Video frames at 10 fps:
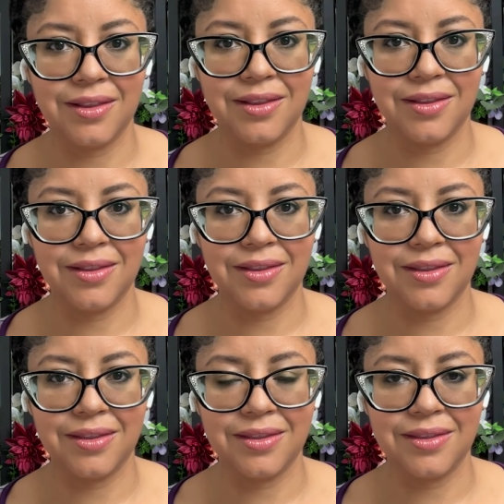
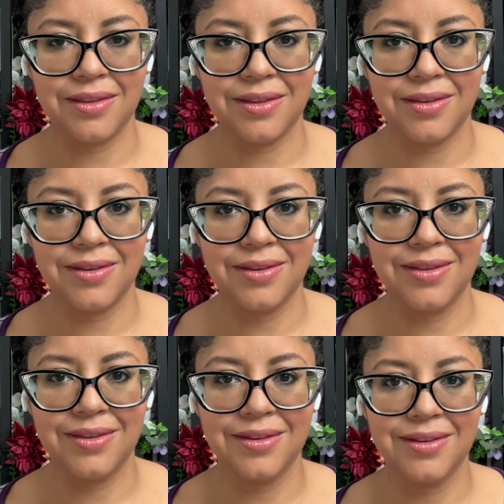
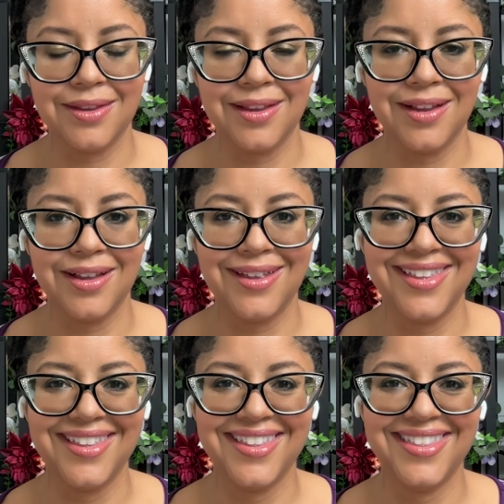
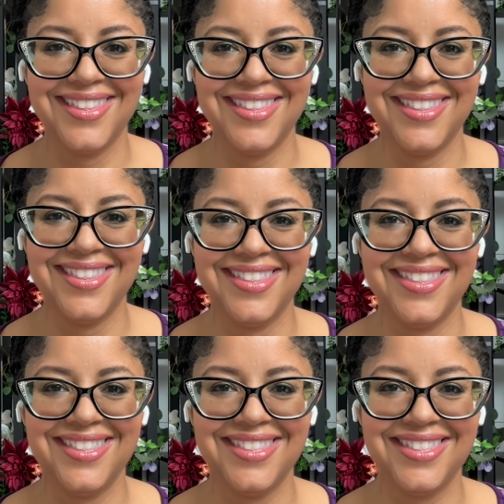
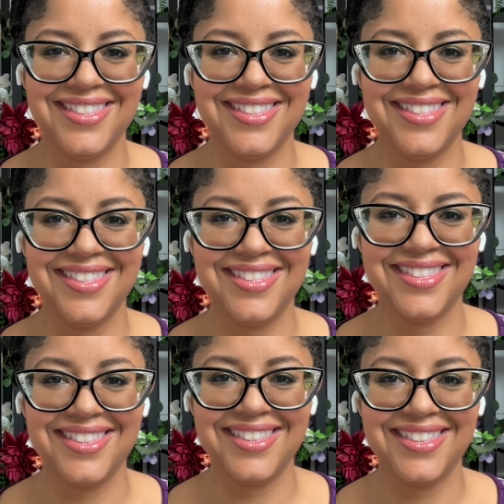
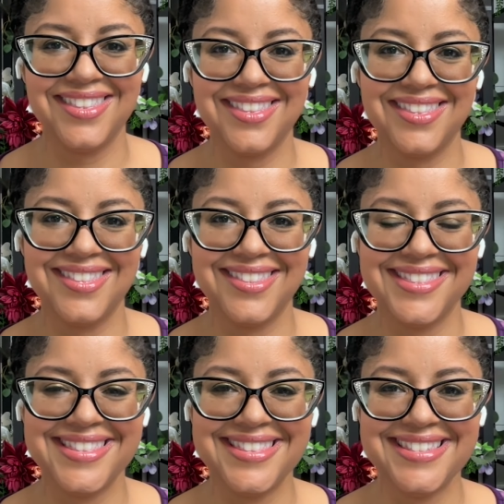
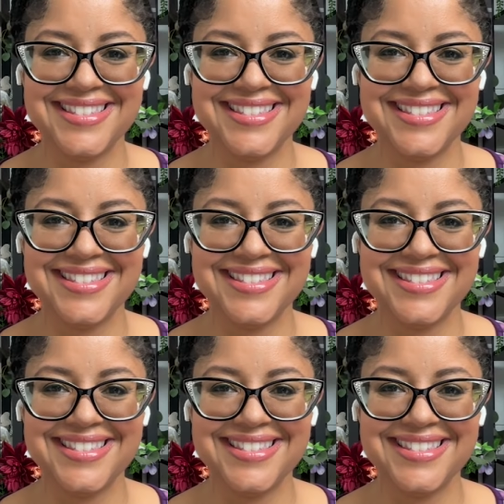(silent)